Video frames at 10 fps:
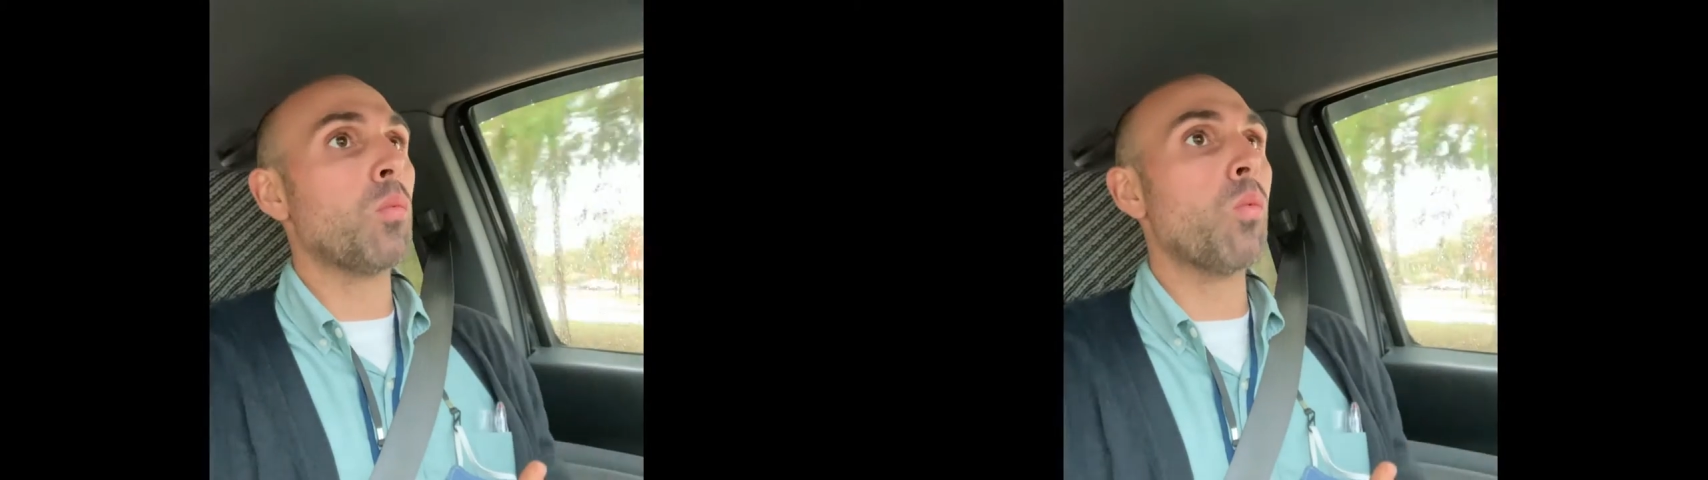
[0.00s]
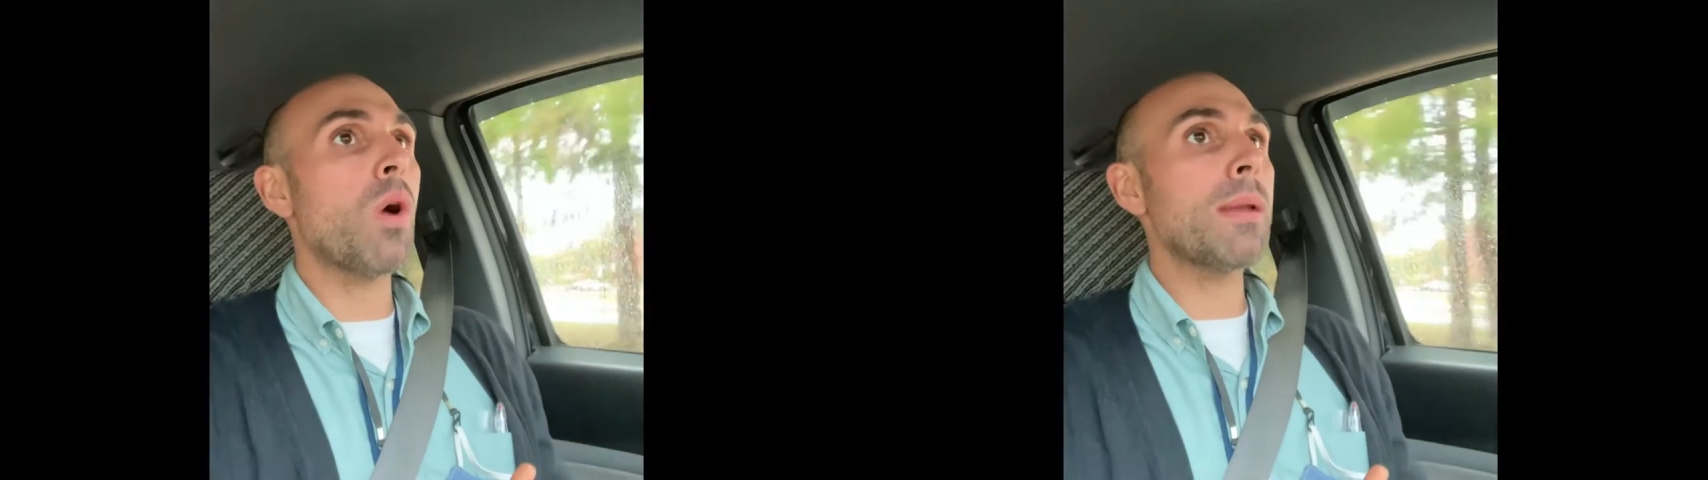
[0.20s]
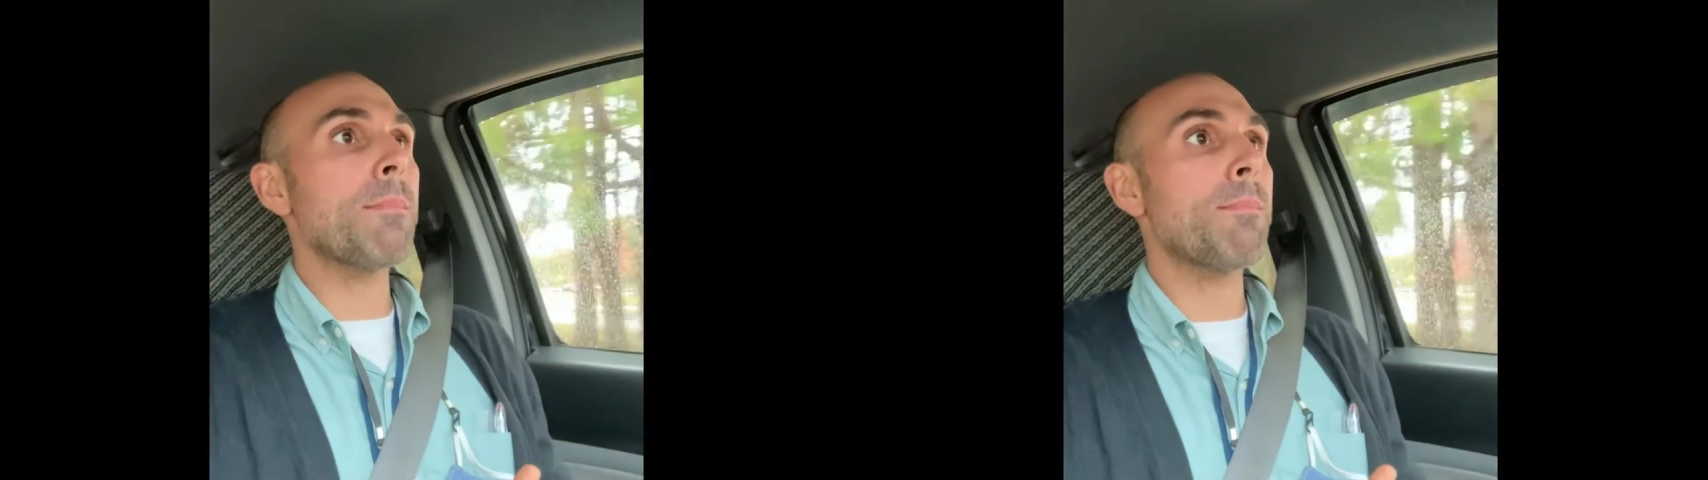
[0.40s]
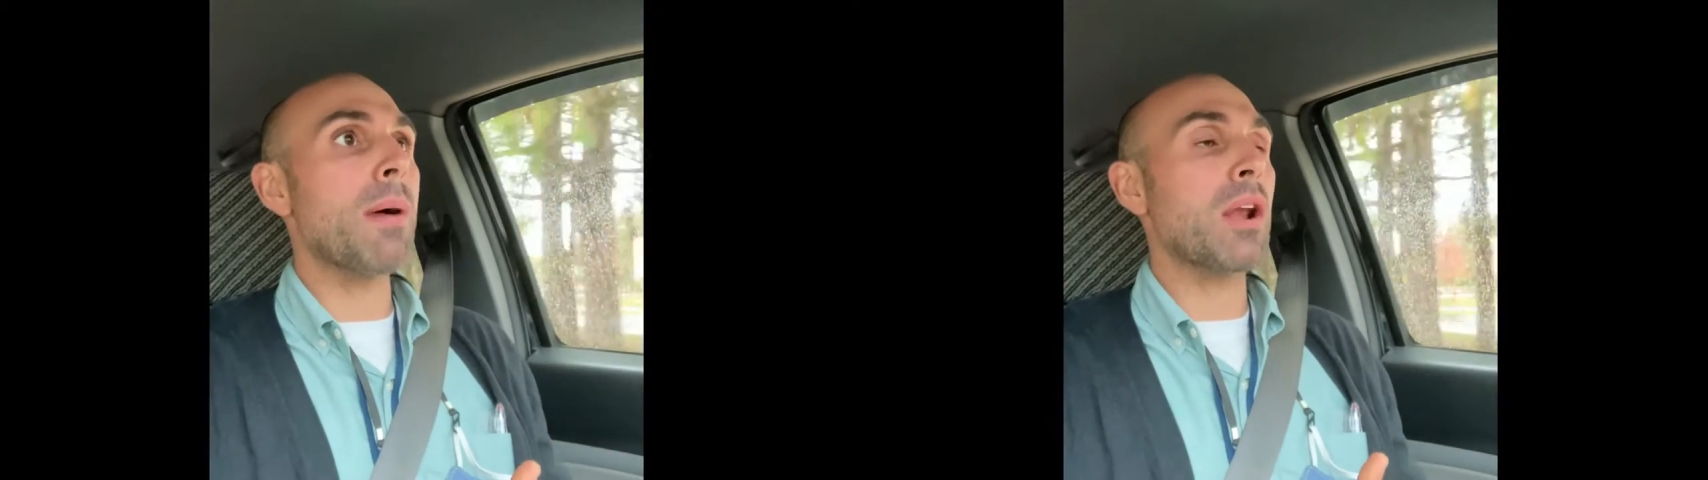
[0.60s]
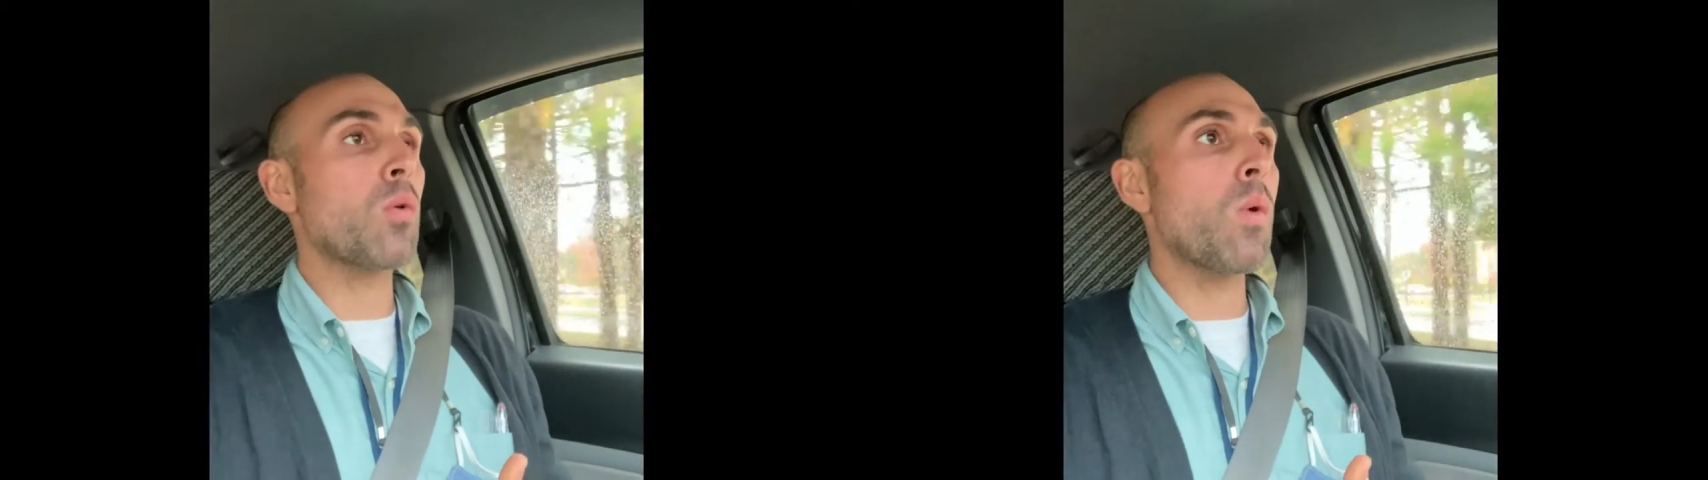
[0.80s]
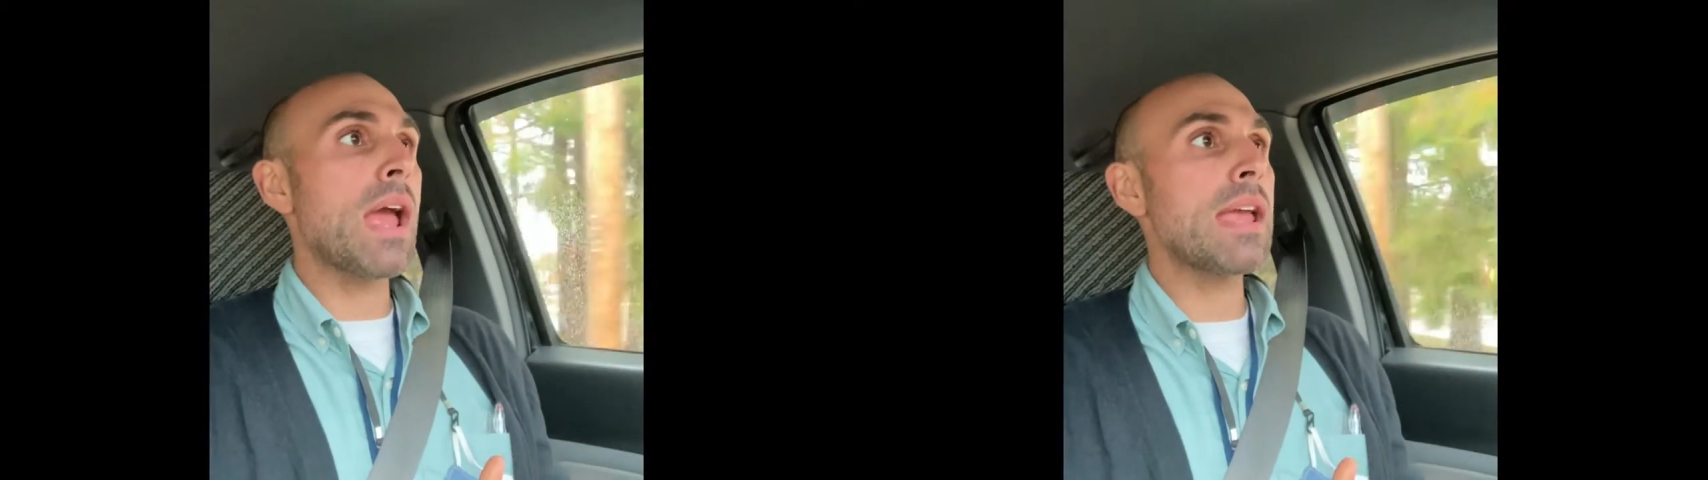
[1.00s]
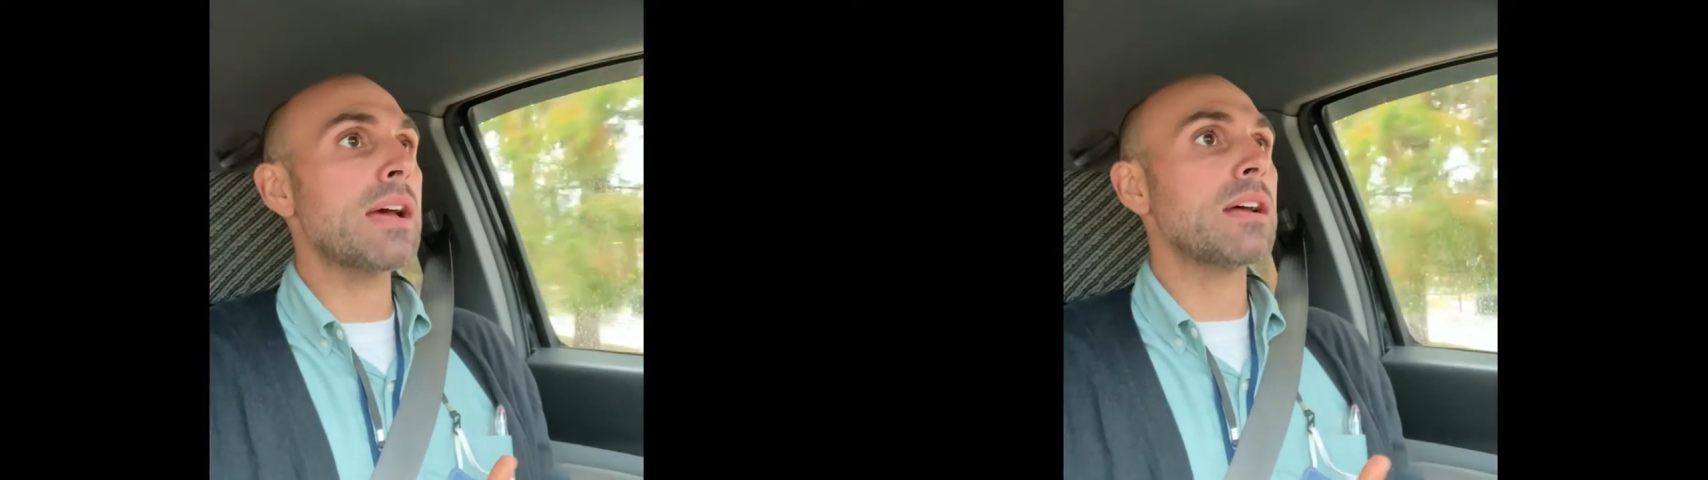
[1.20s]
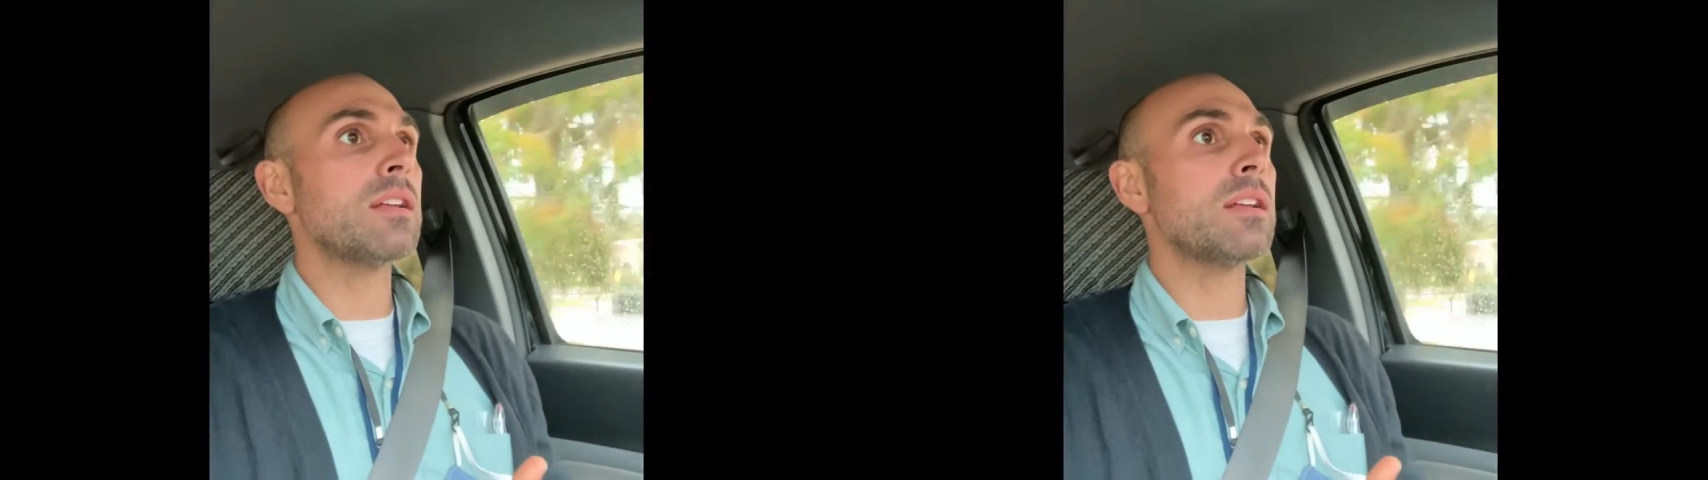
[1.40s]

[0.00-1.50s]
what better way